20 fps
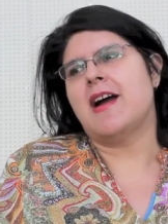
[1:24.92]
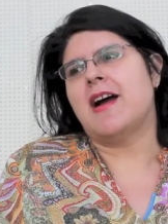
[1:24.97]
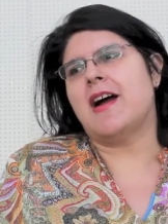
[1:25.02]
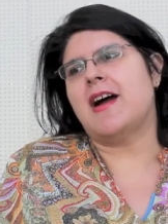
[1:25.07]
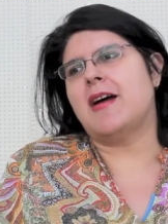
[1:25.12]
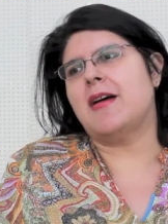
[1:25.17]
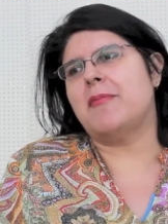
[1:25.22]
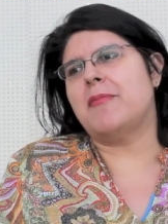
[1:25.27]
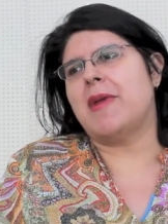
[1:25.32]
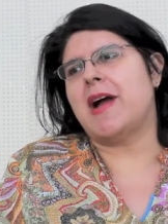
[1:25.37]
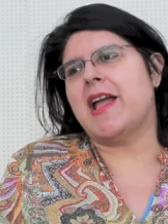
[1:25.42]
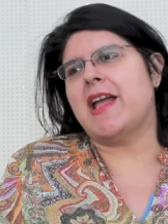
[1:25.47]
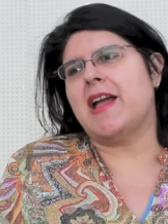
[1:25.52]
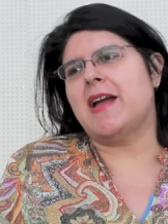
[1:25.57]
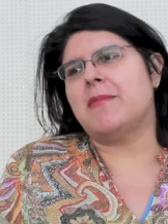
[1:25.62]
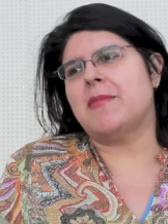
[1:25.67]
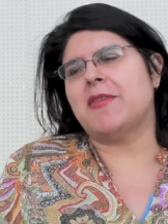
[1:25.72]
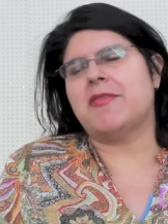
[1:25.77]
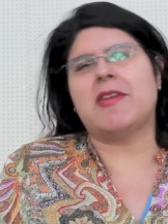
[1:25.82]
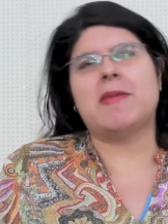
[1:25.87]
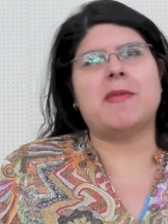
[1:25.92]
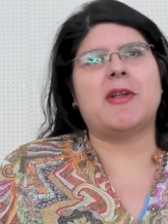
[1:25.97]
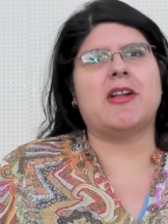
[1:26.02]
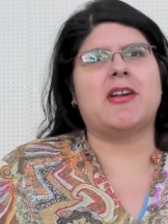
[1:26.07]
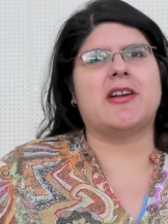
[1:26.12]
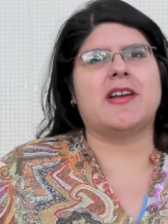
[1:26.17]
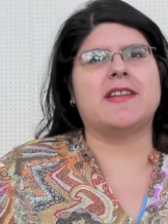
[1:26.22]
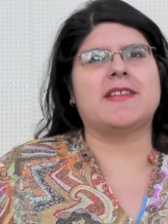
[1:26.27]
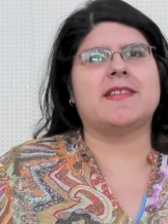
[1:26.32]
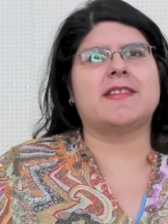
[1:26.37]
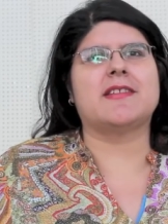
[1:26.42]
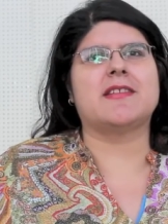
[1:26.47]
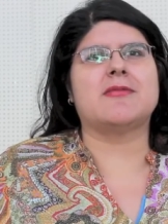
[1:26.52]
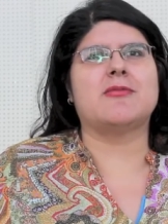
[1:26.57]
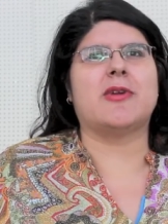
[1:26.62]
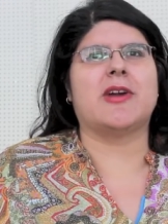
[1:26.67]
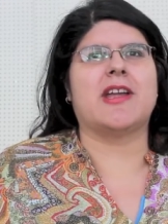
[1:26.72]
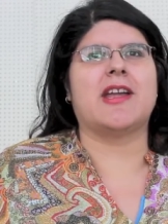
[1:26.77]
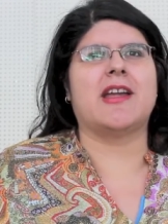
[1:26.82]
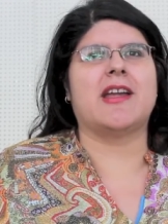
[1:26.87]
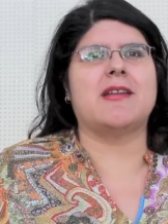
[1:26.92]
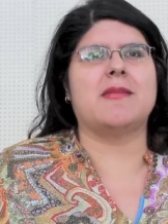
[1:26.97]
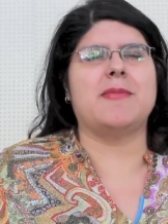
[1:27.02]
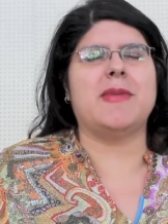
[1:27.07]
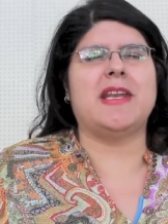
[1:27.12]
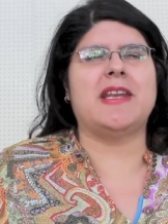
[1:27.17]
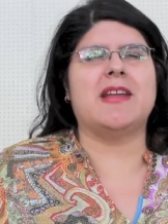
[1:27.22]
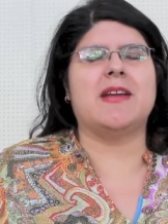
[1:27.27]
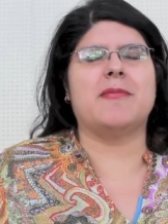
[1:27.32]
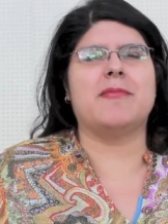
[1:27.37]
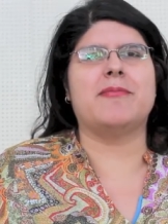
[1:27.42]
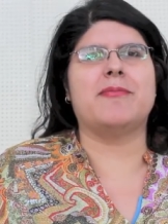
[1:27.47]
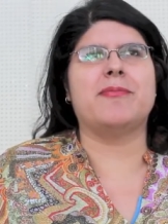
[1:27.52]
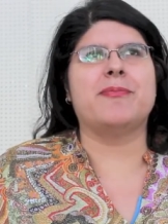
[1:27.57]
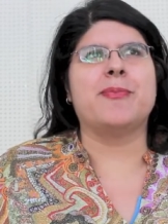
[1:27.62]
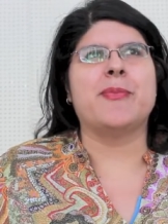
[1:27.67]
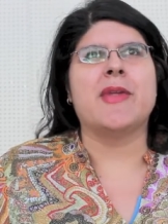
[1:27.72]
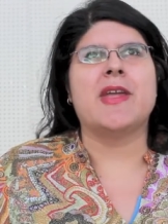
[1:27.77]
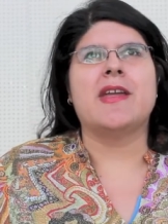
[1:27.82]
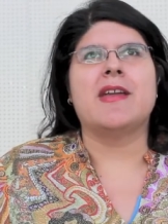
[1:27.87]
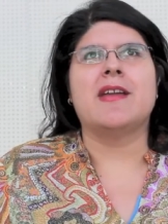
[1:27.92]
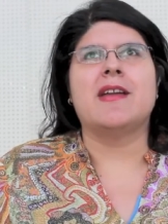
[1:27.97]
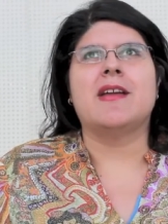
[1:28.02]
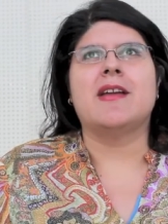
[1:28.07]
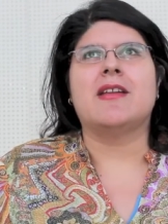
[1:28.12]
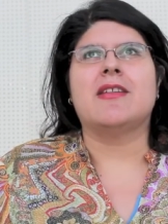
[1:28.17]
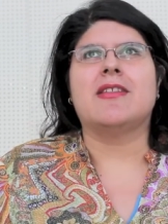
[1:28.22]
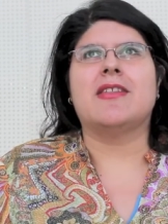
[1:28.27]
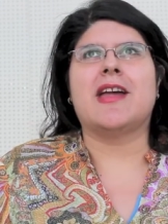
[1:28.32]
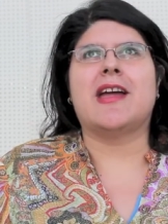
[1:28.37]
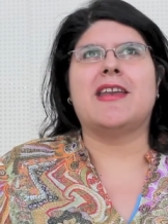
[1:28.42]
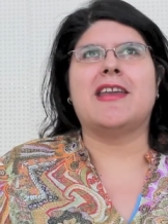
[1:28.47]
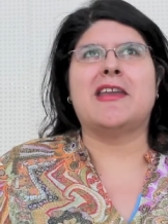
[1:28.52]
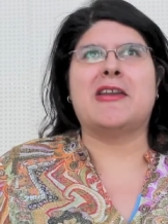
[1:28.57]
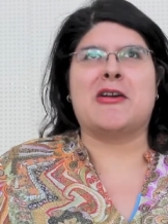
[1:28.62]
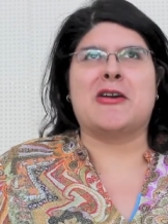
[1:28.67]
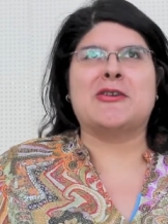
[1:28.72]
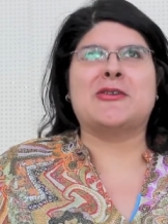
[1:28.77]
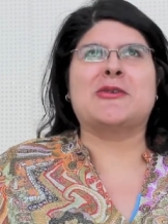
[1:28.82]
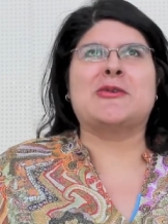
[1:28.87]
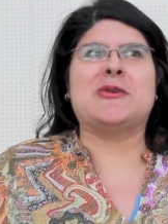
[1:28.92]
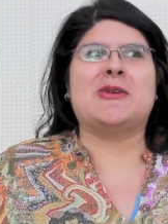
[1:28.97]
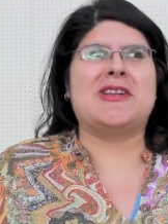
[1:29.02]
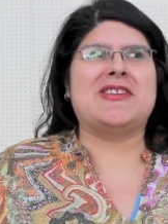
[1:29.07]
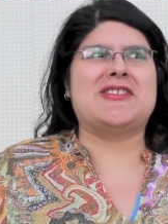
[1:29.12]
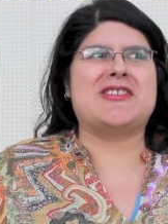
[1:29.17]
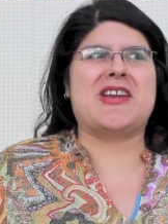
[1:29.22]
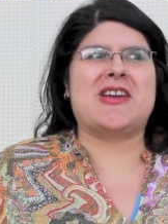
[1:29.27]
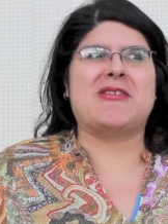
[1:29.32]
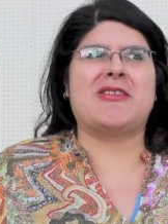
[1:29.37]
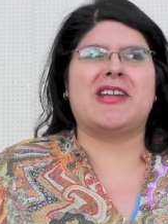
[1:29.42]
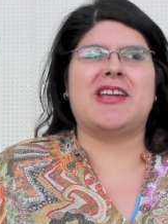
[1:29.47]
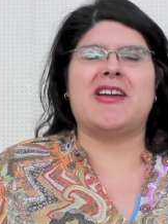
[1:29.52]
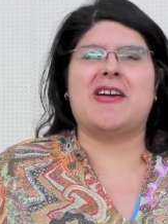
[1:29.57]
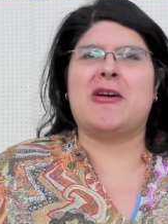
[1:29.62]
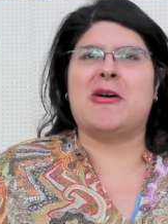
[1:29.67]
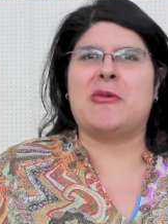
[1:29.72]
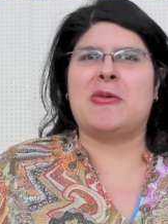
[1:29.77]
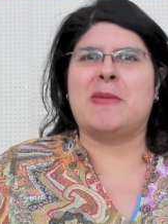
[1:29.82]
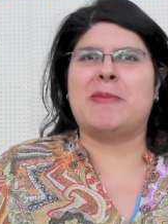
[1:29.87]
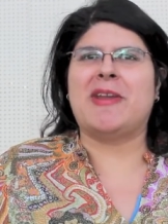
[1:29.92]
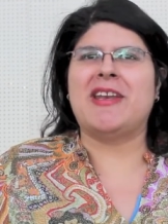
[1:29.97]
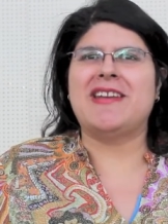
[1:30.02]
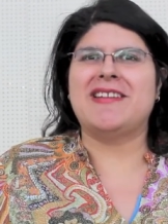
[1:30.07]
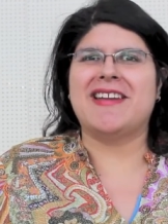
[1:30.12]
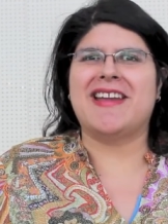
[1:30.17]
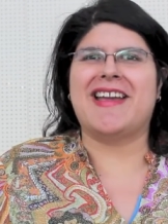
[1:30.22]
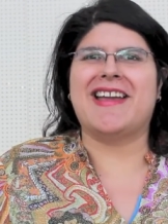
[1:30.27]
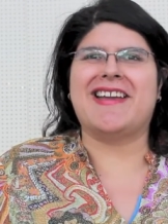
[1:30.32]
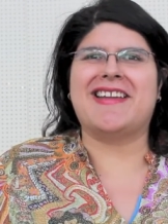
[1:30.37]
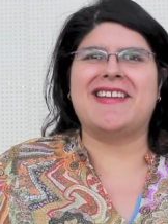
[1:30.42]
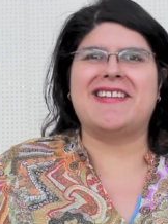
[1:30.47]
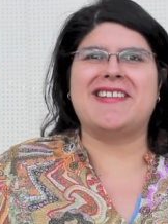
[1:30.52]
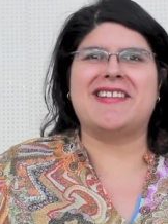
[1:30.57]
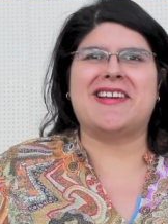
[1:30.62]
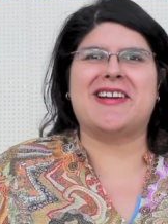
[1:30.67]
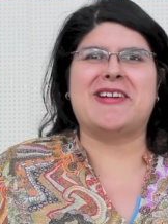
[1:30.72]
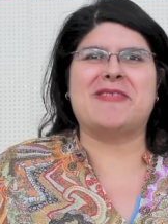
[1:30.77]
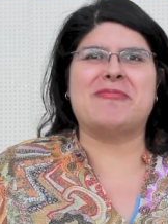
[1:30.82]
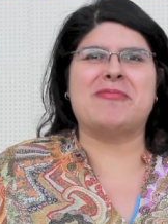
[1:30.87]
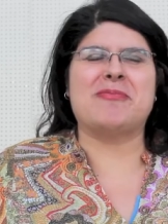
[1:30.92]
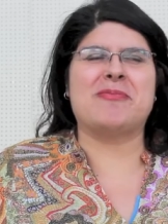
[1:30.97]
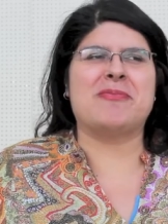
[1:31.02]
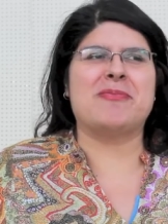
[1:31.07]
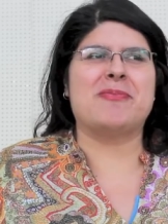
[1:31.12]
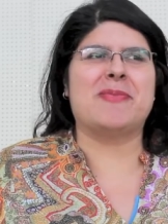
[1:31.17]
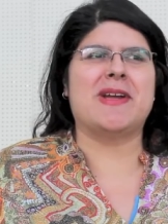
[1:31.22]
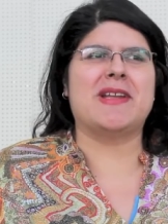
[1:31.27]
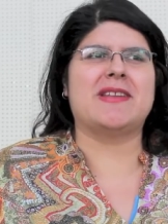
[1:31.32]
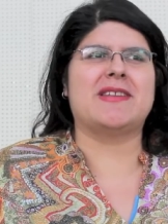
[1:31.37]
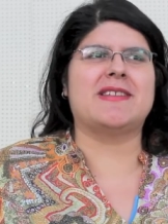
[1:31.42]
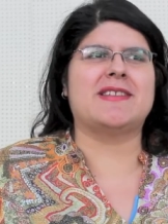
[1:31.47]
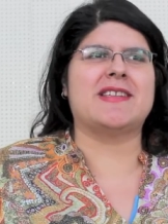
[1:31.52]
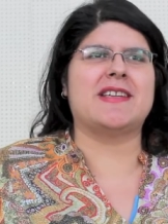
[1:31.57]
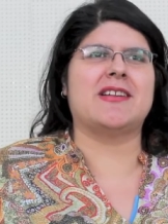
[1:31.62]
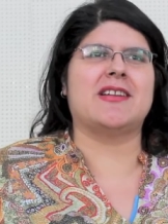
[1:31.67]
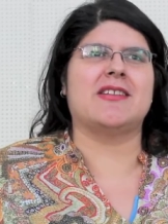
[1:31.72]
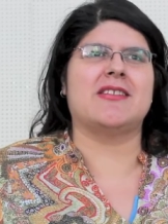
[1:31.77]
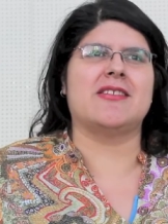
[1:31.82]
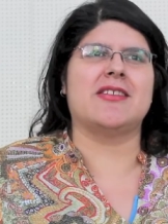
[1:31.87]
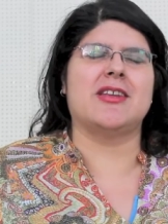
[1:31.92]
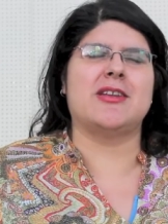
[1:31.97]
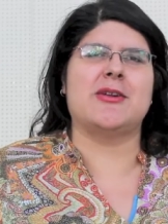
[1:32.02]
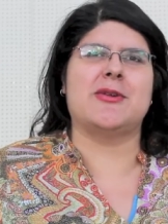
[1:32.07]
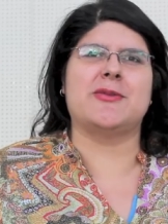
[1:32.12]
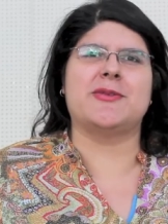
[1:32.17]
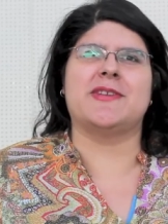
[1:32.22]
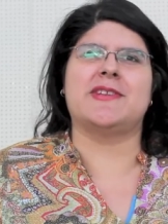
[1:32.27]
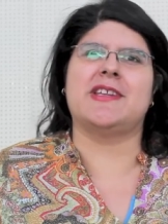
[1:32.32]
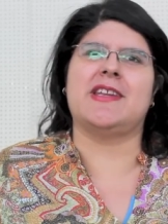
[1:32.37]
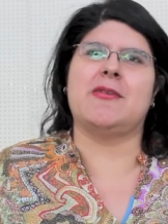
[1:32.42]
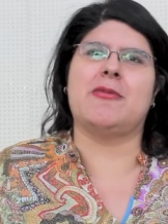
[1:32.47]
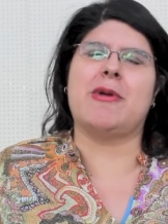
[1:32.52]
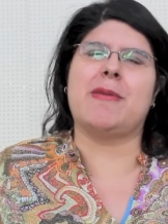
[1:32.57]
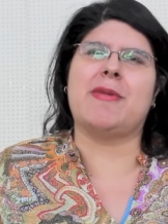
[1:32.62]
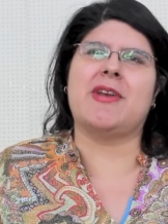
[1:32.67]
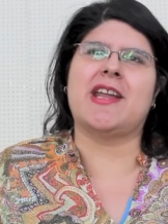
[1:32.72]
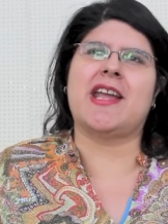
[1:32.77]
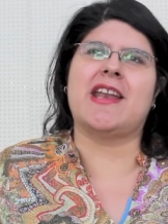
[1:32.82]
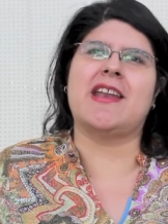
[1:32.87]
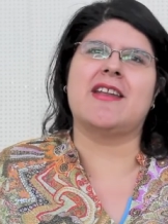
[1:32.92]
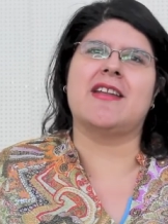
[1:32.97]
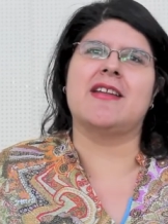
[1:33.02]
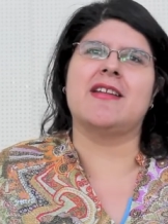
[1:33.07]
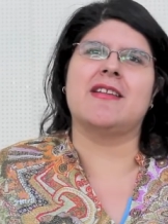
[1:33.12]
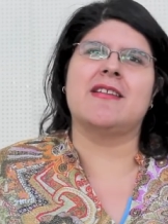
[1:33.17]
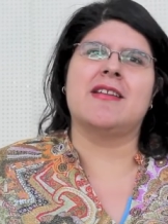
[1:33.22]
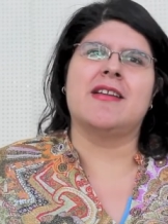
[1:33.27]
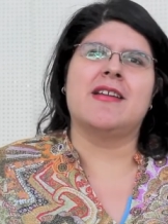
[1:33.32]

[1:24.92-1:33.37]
Um, I am a female artist working in a medium that in art school is generally all women, and um, but still you don't see women getting